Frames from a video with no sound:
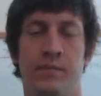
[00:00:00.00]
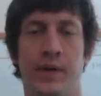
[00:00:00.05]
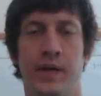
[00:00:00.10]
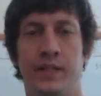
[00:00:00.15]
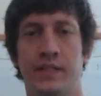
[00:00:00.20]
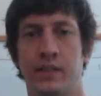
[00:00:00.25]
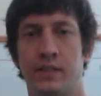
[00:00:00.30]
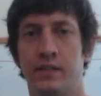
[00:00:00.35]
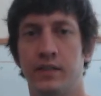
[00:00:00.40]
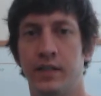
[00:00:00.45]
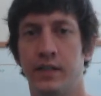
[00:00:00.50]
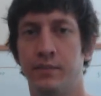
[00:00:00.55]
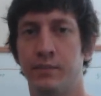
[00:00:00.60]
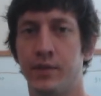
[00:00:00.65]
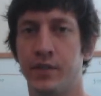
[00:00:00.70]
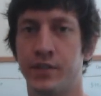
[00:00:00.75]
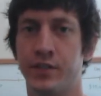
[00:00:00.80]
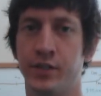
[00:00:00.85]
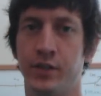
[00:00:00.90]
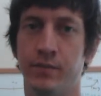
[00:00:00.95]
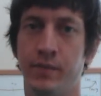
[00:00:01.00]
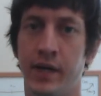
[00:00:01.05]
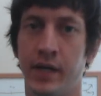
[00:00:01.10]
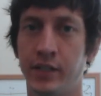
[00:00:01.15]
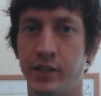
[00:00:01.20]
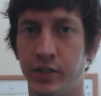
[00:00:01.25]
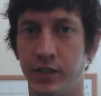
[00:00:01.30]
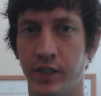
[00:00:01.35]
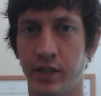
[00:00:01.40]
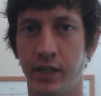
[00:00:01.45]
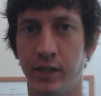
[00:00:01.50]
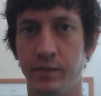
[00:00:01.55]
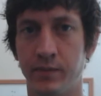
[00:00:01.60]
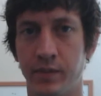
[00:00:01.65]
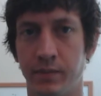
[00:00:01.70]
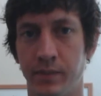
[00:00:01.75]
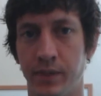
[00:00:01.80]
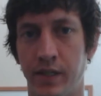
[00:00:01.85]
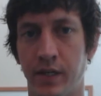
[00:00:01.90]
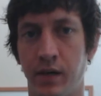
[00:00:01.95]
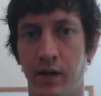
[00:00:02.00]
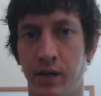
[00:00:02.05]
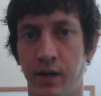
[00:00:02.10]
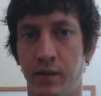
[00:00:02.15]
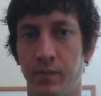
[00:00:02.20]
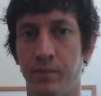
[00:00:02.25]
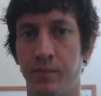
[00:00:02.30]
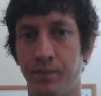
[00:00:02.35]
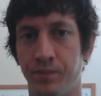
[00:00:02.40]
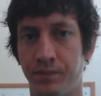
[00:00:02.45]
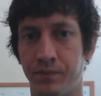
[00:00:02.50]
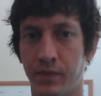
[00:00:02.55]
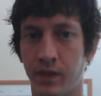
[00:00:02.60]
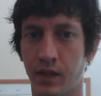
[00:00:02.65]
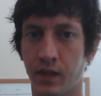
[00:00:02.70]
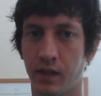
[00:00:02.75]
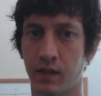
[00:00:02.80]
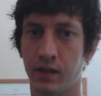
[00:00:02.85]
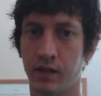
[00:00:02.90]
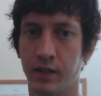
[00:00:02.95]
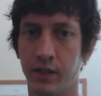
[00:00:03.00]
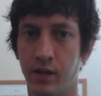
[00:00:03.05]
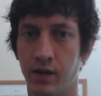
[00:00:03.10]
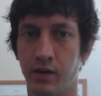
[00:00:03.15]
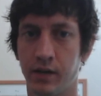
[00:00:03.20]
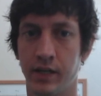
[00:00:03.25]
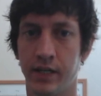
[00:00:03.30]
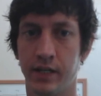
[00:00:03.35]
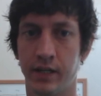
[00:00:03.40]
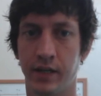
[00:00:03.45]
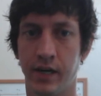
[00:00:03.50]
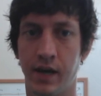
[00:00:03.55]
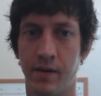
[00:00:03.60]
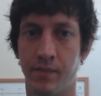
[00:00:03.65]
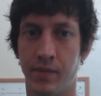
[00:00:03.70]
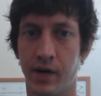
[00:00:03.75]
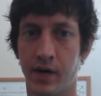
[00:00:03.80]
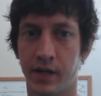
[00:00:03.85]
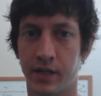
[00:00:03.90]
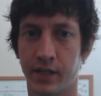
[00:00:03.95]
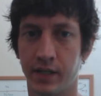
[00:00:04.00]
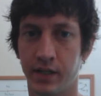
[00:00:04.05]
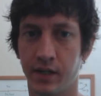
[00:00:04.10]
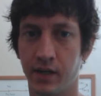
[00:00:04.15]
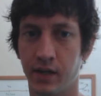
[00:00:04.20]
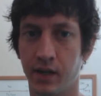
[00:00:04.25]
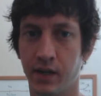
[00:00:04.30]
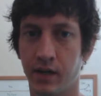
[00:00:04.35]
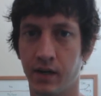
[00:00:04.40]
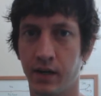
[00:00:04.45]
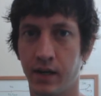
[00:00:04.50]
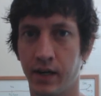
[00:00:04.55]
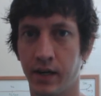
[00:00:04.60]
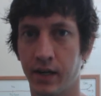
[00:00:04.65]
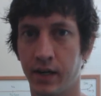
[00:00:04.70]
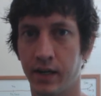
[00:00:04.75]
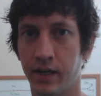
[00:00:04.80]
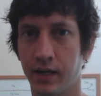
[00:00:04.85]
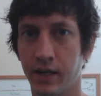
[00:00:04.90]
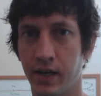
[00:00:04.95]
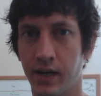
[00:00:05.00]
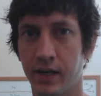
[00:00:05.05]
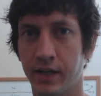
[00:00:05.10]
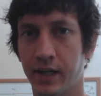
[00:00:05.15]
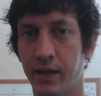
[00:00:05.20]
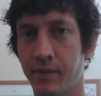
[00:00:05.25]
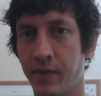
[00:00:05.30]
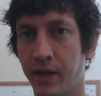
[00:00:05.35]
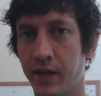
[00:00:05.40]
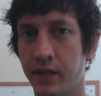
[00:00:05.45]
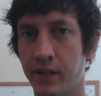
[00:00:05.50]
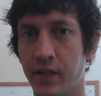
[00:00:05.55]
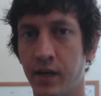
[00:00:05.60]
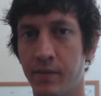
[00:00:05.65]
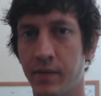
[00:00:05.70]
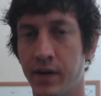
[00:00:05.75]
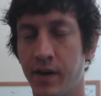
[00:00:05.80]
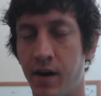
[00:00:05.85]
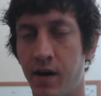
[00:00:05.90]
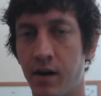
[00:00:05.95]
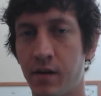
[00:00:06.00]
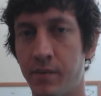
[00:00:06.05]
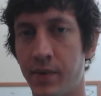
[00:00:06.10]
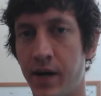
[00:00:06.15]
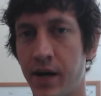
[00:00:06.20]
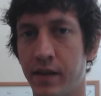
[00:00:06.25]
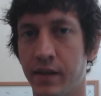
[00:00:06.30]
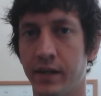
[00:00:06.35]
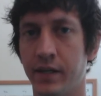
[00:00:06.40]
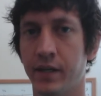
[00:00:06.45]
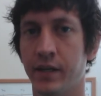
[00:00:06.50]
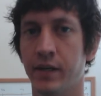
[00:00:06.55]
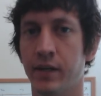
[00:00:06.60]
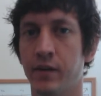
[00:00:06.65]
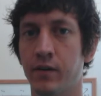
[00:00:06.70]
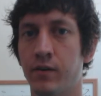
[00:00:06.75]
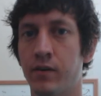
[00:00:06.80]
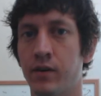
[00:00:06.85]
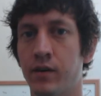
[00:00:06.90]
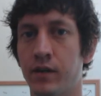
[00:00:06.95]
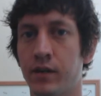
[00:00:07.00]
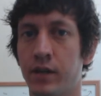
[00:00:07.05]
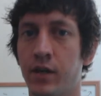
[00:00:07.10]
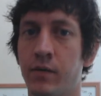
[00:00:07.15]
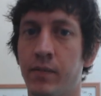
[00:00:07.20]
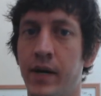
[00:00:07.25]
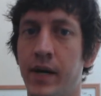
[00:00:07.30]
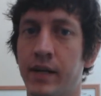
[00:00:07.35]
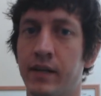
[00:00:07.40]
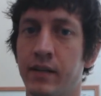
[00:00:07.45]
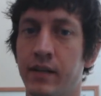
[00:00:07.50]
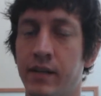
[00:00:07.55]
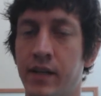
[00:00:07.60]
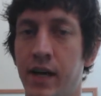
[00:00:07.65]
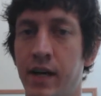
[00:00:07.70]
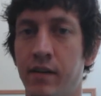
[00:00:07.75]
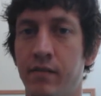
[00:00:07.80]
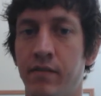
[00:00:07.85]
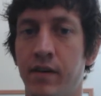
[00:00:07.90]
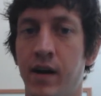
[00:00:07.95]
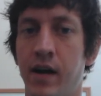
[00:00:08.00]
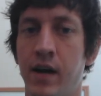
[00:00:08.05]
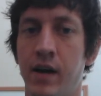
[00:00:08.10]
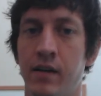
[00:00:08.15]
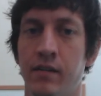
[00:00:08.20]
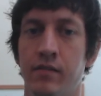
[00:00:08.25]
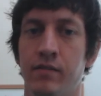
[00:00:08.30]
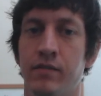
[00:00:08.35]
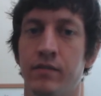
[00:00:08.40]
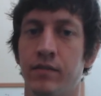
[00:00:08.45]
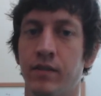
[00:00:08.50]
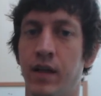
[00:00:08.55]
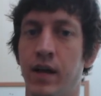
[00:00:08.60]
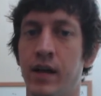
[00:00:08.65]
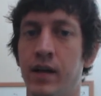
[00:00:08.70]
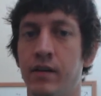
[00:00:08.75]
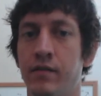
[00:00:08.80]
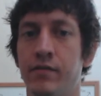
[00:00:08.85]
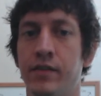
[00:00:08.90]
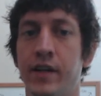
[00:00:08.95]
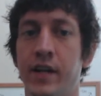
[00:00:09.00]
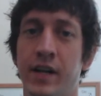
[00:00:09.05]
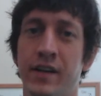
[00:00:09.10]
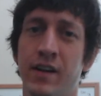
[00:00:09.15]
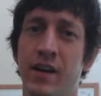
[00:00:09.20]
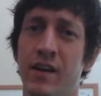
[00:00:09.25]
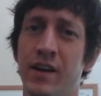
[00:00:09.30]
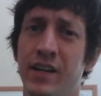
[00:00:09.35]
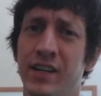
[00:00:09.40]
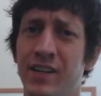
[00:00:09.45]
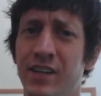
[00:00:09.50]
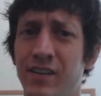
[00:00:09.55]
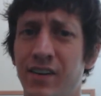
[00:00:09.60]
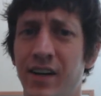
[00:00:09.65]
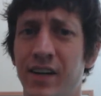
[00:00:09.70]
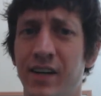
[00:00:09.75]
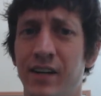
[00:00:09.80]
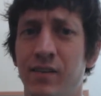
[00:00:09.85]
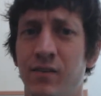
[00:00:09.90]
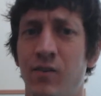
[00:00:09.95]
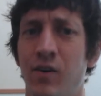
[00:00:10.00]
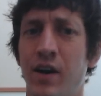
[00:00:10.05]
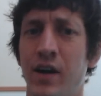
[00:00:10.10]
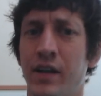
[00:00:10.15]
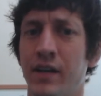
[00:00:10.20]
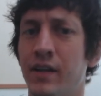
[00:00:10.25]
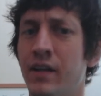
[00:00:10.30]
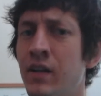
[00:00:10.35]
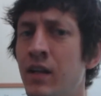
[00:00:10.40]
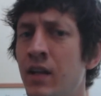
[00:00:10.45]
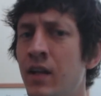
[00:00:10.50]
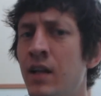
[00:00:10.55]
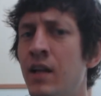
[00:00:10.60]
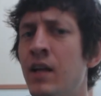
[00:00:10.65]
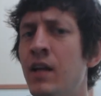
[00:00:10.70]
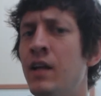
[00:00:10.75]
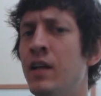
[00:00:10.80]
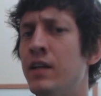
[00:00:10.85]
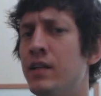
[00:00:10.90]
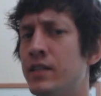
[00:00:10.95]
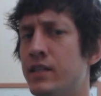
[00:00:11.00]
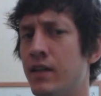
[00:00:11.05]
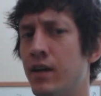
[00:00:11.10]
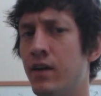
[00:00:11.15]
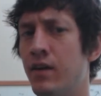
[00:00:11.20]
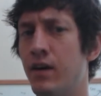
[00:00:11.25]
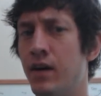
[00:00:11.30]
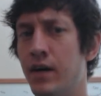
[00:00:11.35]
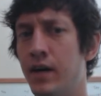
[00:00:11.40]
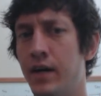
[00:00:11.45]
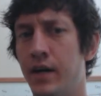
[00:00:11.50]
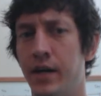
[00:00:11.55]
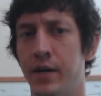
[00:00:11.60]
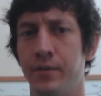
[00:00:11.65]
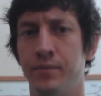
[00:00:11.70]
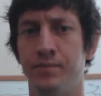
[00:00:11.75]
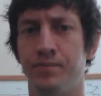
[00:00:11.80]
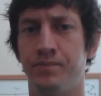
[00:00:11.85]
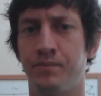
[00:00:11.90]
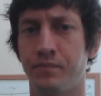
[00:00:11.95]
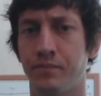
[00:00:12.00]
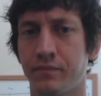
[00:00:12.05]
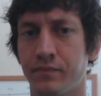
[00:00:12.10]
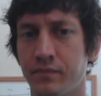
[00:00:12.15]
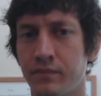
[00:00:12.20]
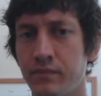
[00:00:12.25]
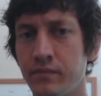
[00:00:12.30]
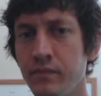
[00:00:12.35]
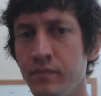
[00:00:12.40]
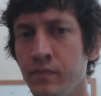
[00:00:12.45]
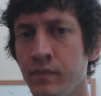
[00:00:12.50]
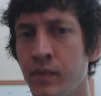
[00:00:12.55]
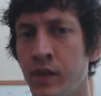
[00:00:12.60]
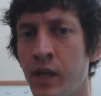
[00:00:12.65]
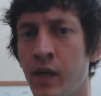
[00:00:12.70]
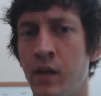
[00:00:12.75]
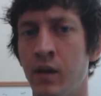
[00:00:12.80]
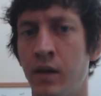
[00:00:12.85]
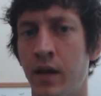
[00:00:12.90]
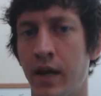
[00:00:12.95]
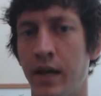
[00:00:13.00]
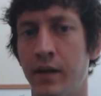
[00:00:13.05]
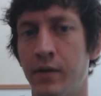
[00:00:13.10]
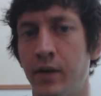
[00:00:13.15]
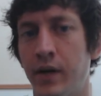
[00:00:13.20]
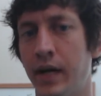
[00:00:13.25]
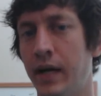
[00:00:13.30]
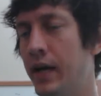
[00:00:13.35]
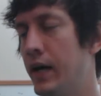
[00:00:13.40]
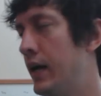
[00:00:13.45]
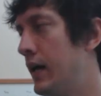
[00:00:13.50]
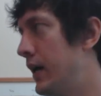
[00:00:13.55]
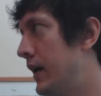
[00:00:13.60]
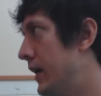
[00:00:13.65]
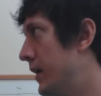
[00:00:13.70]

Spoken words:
basically pursue my dreams and become, an internet marketer and get my income on autopilot here, or go back to the 9-to-5 life that I already knew I didn't want it? So, anyway,